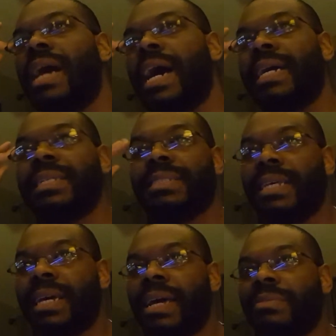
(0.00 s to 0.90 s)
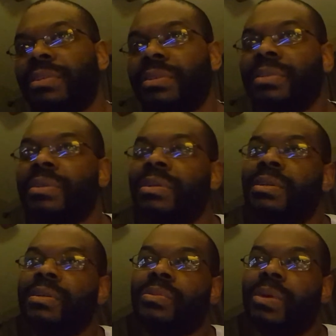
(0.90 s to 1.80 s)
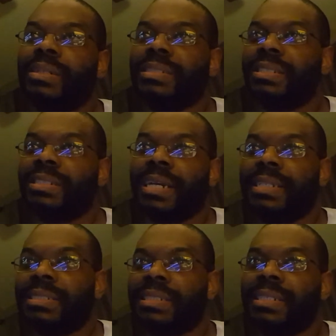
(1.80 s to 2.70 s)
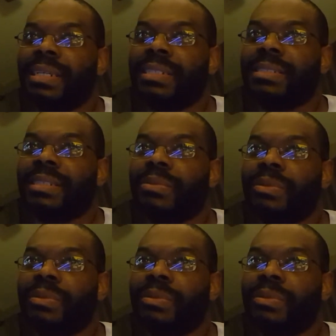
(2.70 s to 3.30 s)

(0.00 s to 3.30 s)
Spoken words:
I guess that after watching The Chinese Connection and